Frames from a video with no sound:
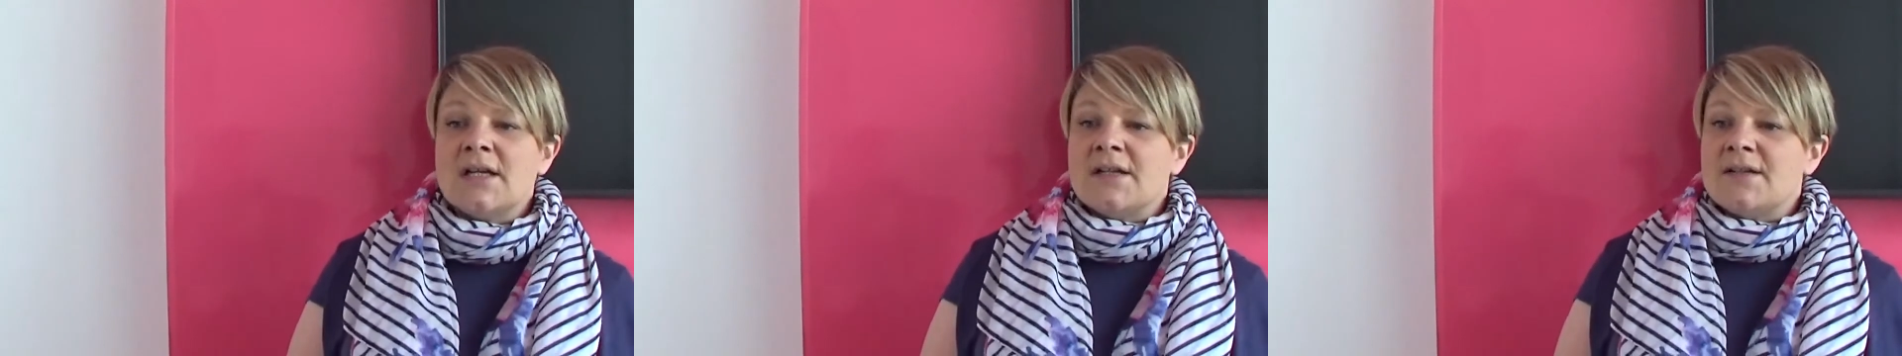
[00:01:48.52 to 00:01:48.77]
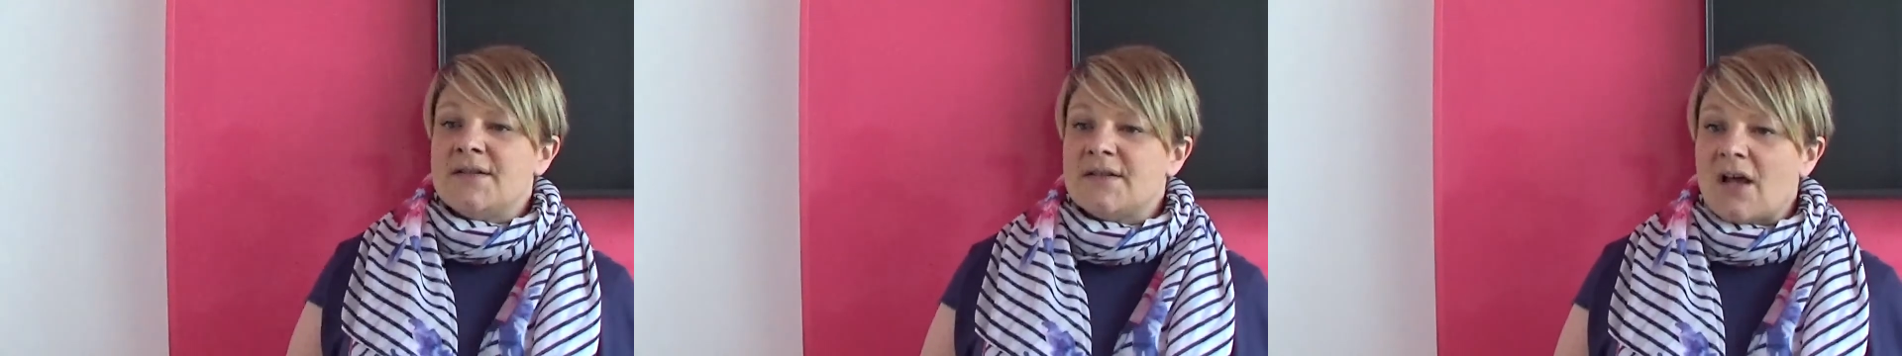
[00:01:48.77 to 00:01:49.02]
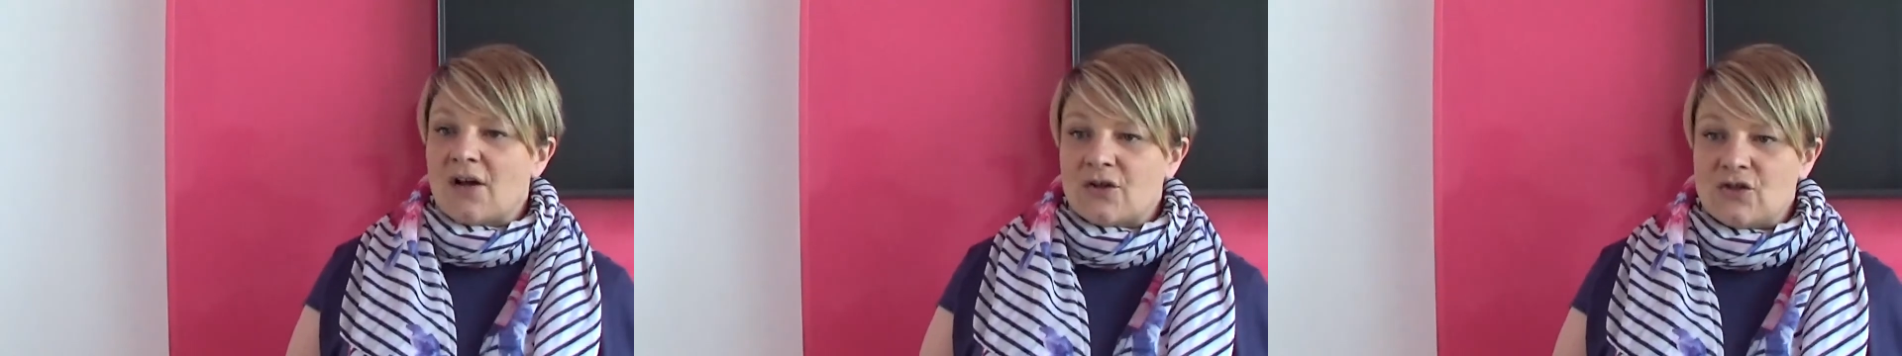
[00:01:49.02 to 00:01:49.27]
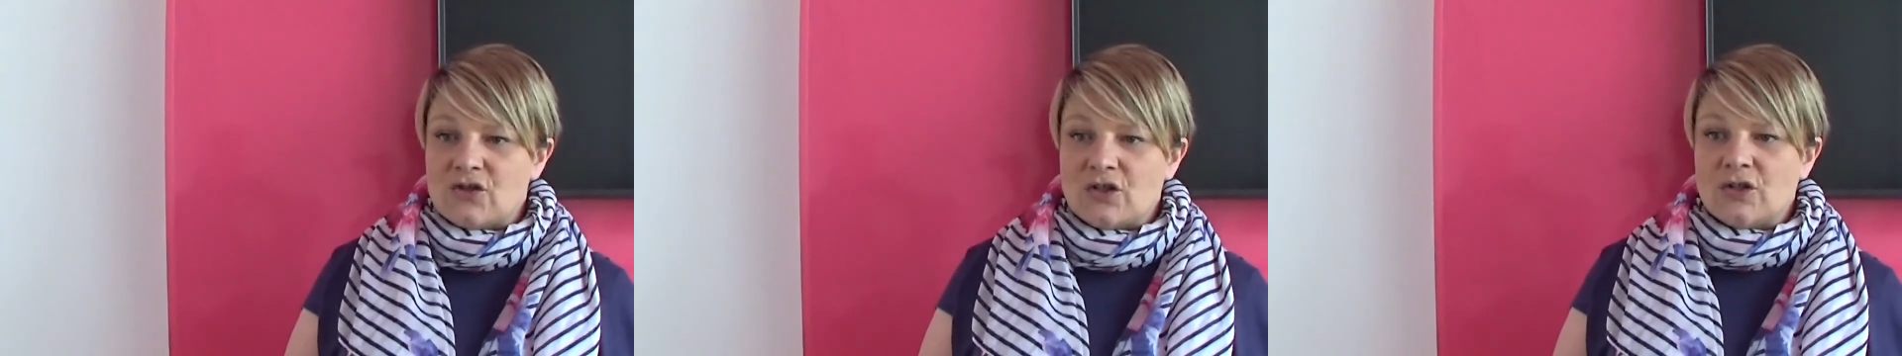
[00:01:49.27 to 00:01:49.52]

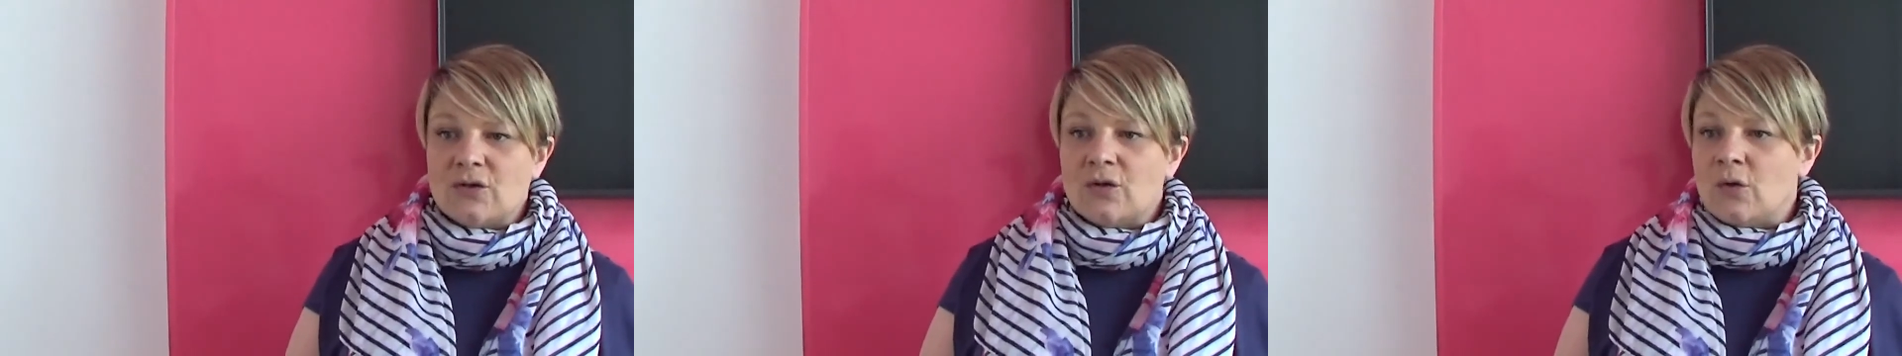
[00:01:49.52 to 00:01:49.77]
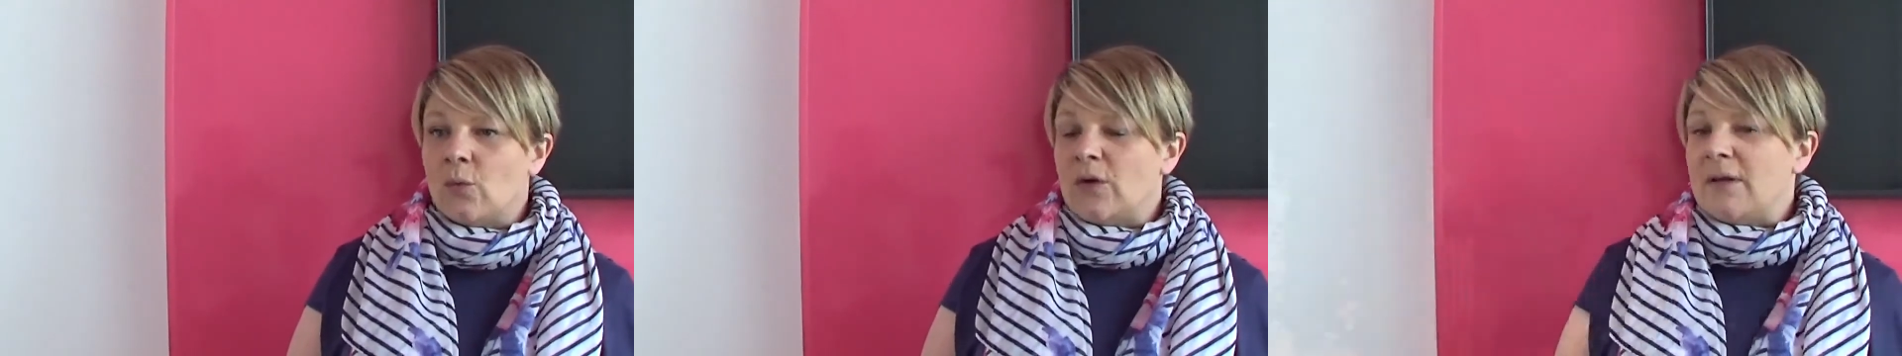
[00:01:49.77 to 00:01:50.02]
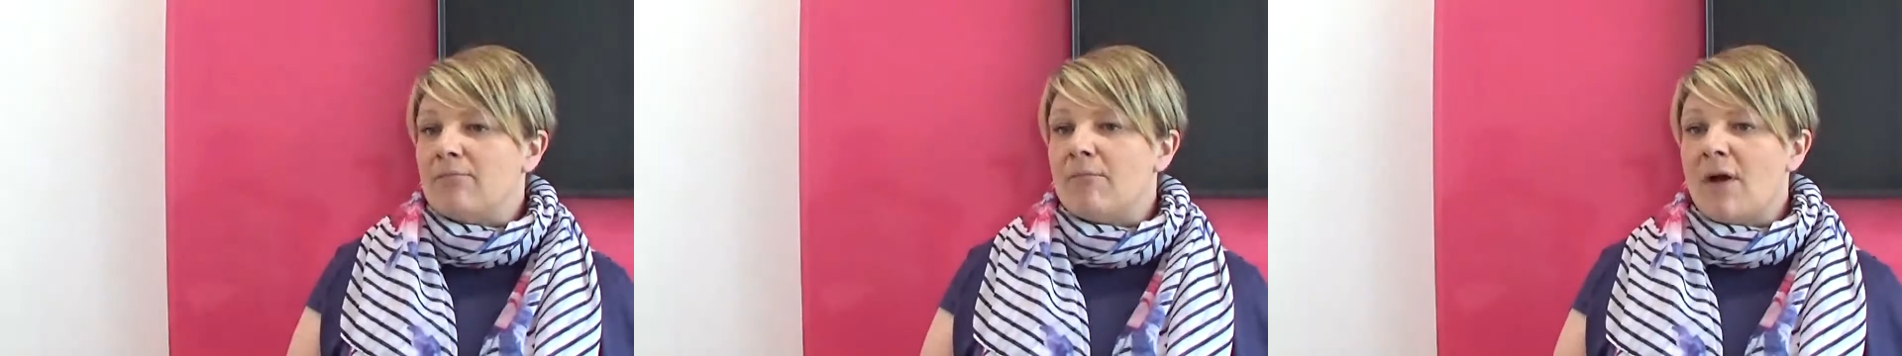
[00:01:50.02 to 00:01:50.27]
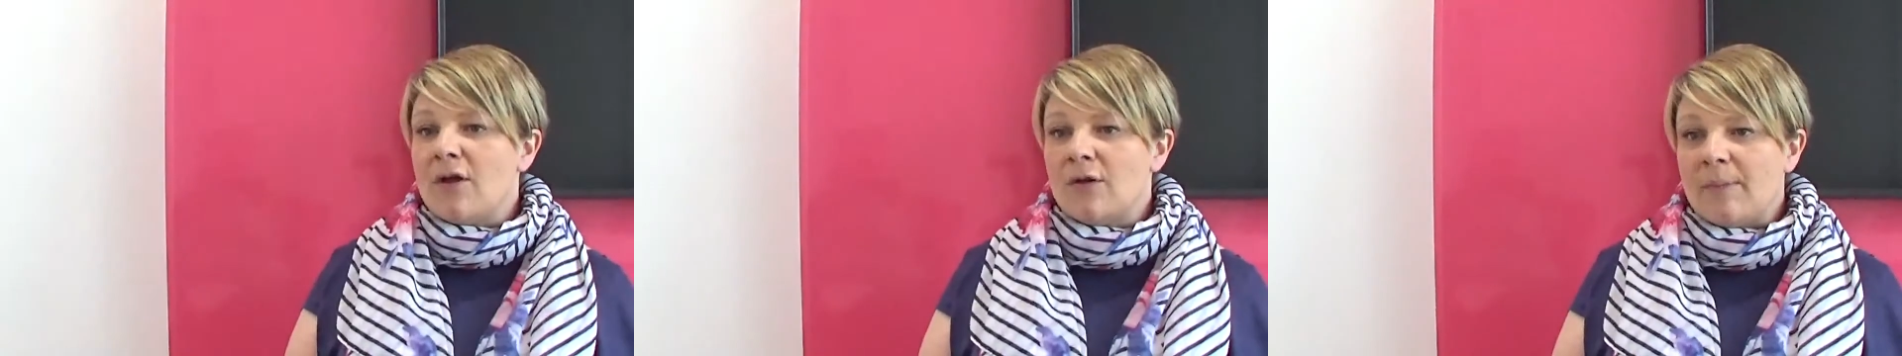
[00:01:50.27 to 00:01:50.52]
suction, we
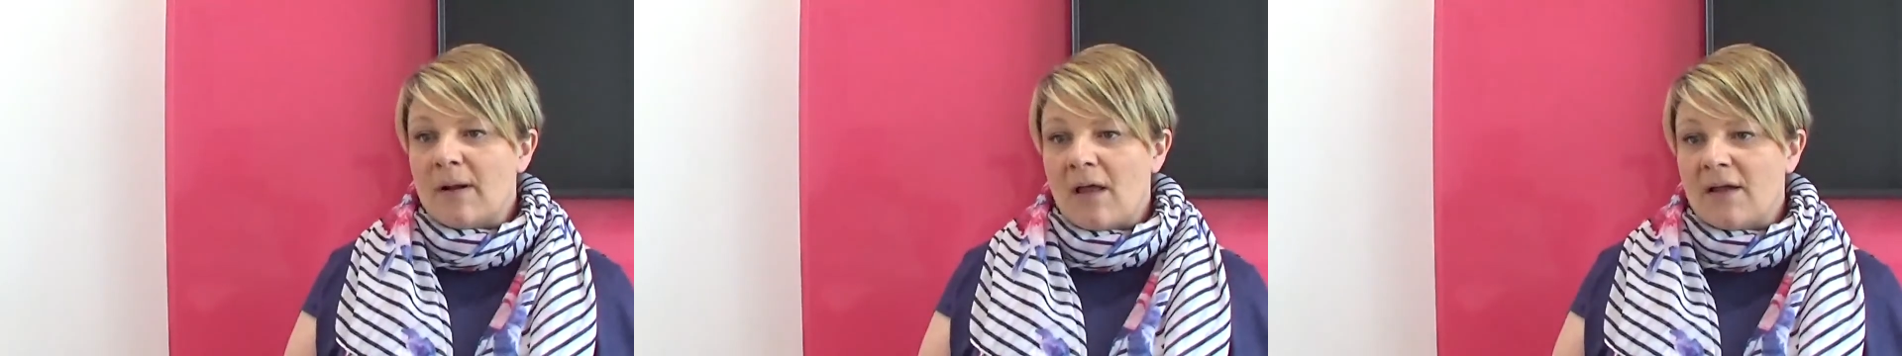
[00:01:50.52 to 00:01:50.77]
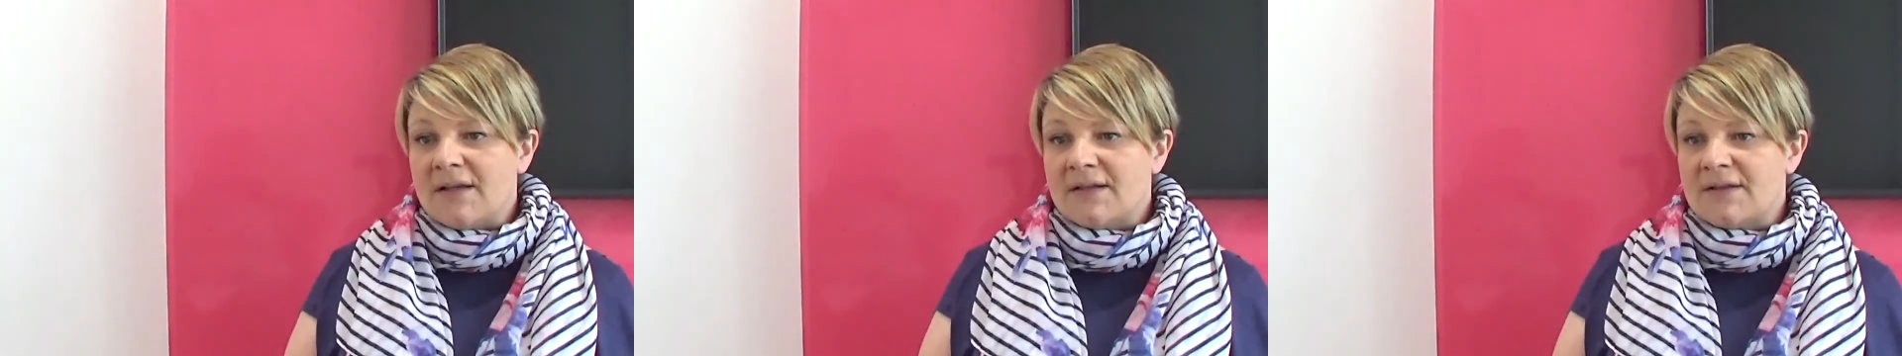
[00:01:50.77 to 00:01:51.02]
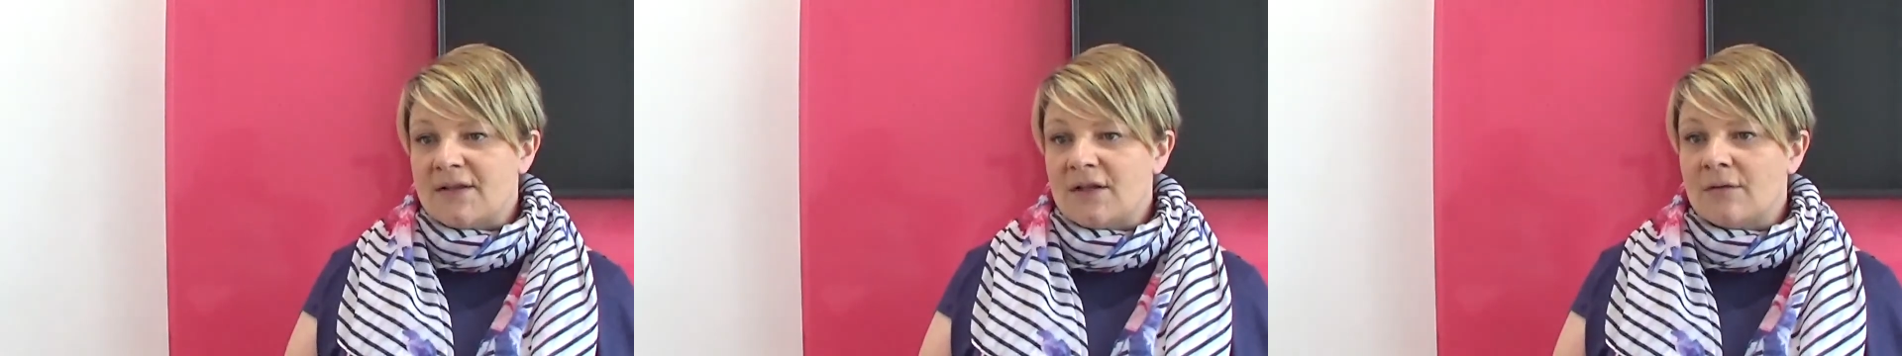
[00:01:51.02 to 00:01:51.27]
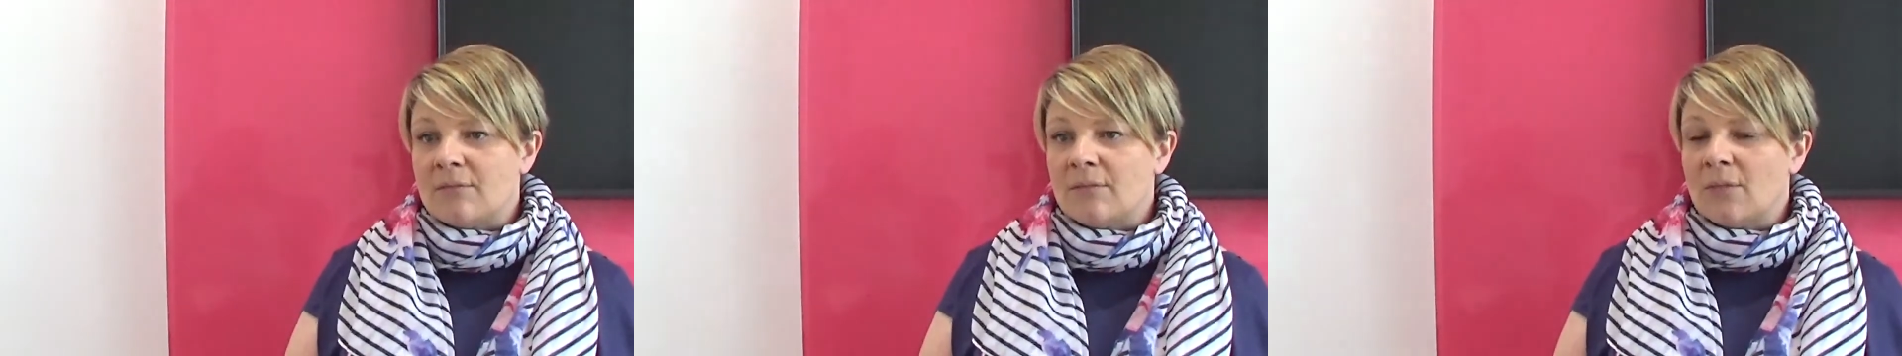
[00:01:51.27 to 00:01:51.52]
mobilise
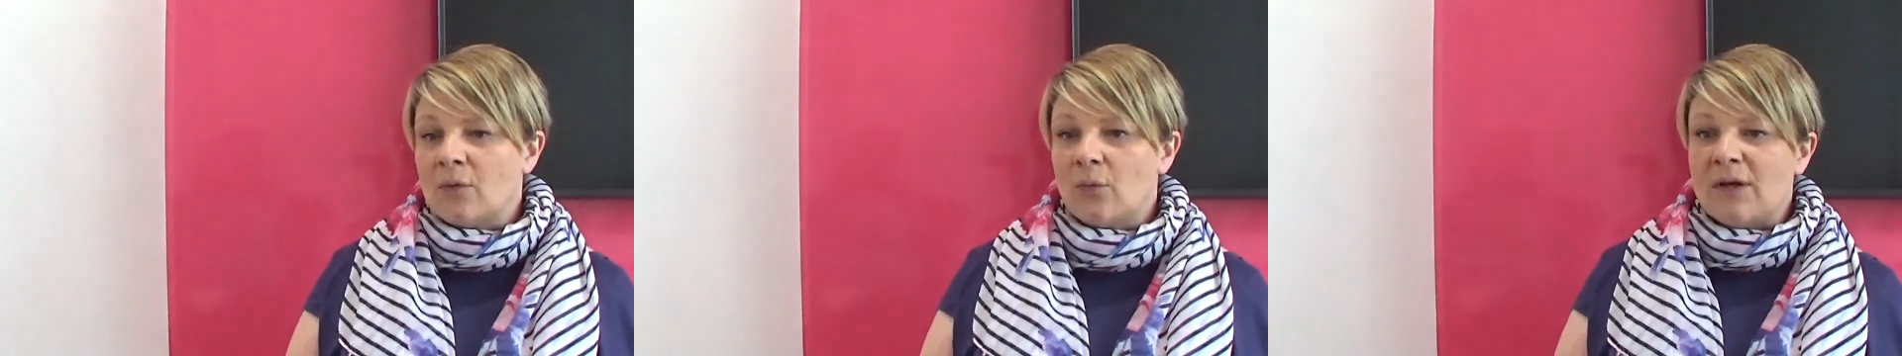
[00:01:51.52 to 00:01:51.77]
them,